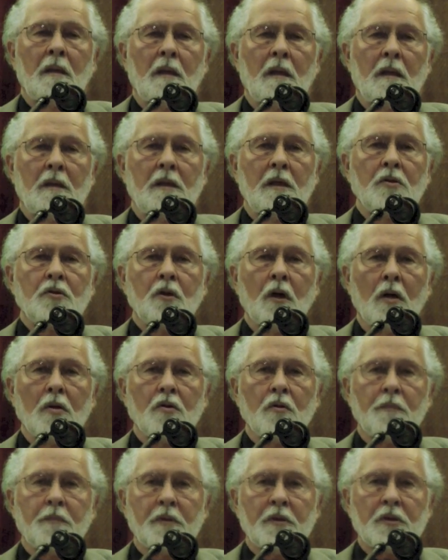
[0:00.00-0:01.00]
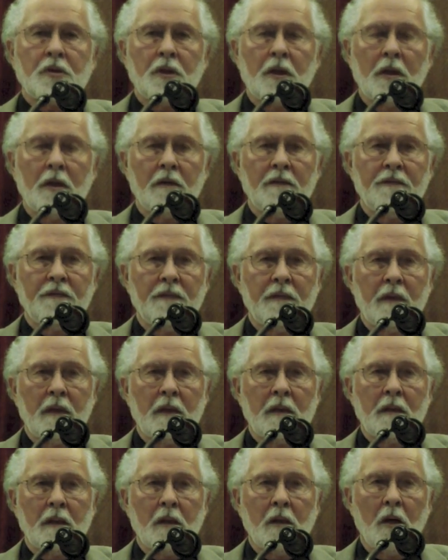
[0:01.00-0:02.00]
They tried to
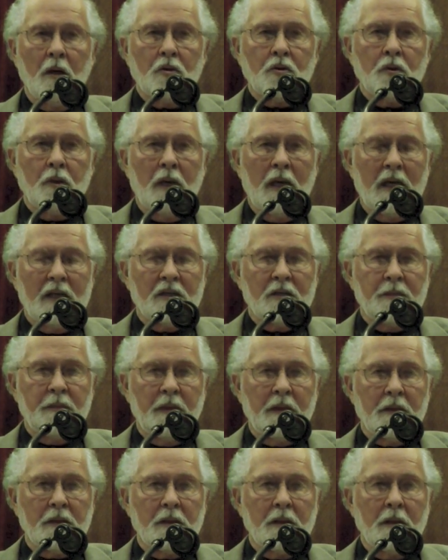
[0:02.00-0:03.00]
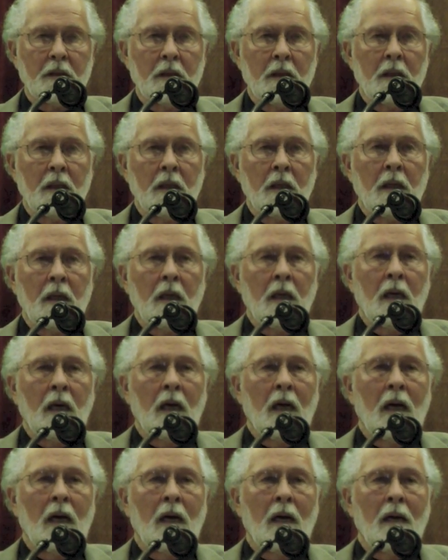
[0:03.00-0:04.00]
preserve the cultural aspect
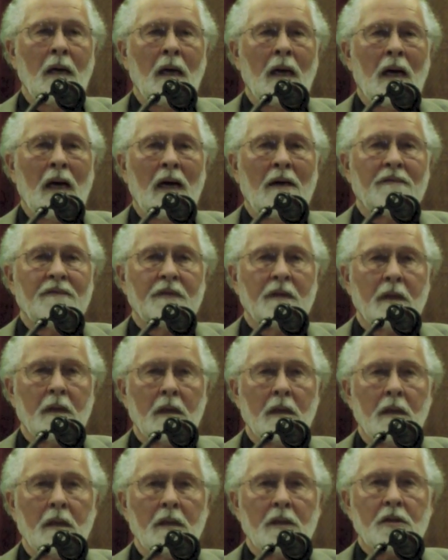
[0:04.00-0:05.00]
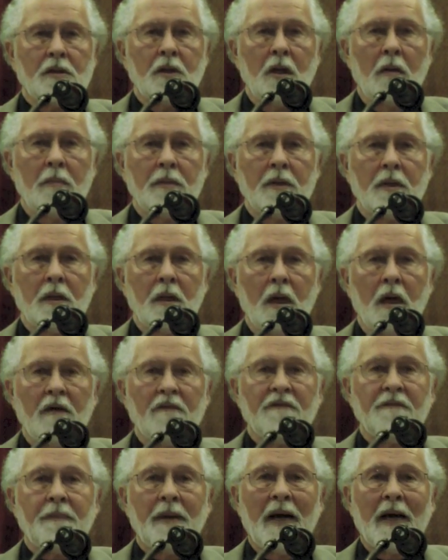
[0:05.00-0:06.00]
of their Islamic
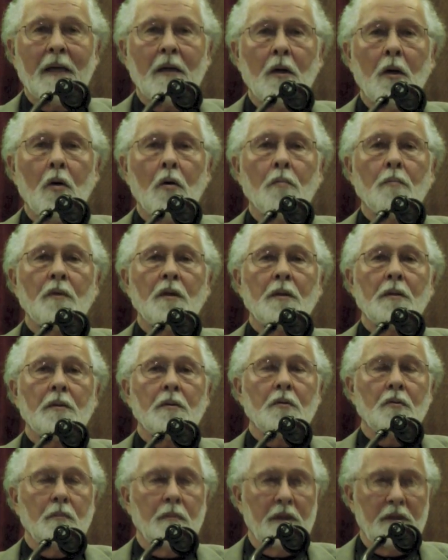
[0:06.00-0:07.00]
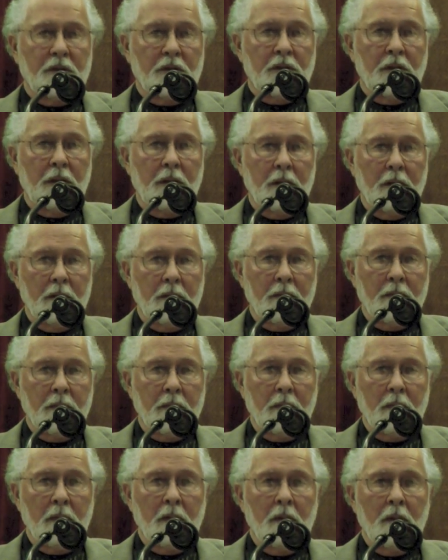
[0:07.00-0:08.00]
life back home, you might say,
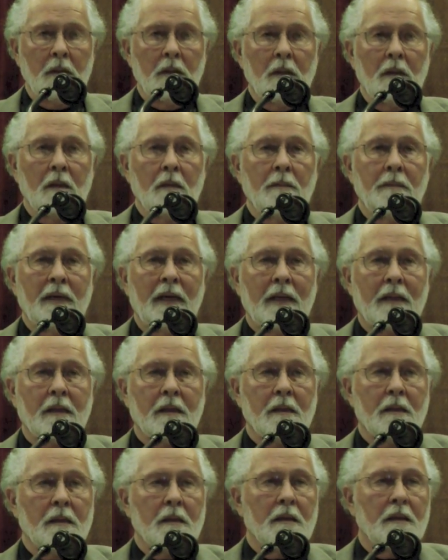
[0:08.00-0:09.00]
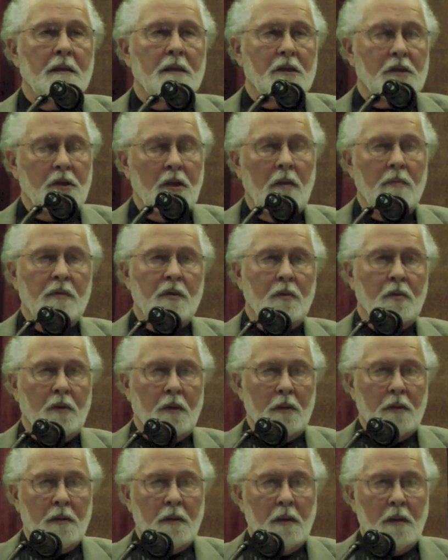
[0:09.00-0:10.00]
back in the Islamic
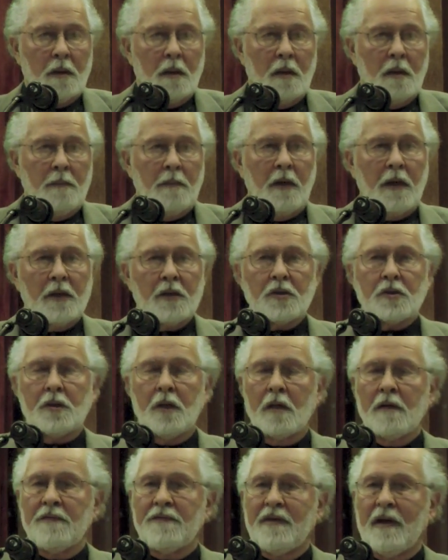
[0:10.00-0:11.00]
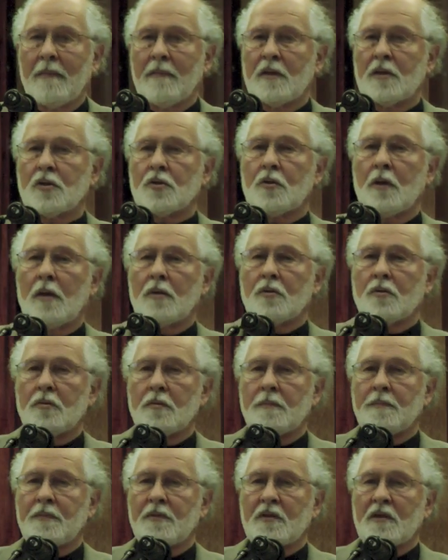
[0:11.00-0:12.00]
world. Pakistani families tried
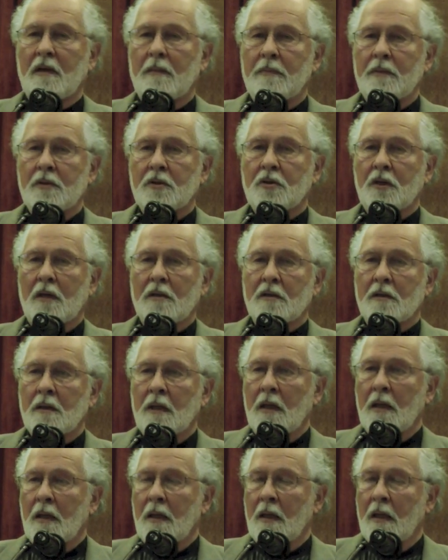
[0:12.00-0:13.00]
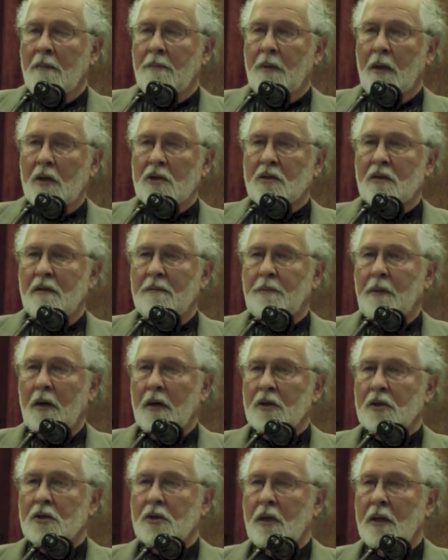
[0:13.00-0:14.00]
to preserve much as possible
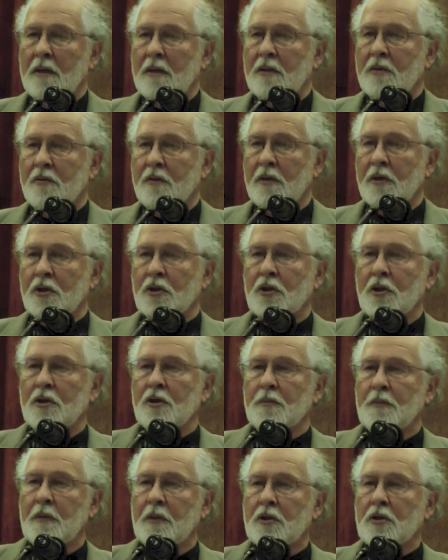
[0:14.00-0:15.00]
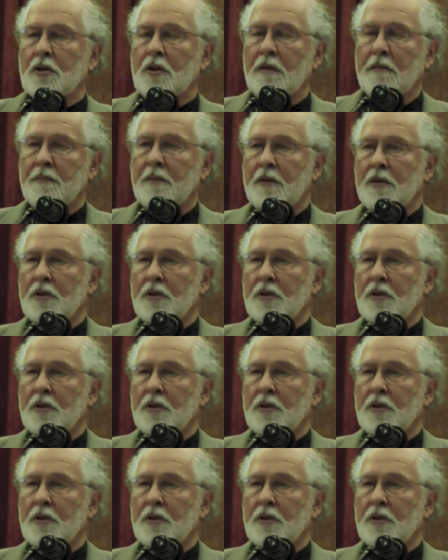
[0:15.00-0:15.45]
Pakistani traditions, Persian,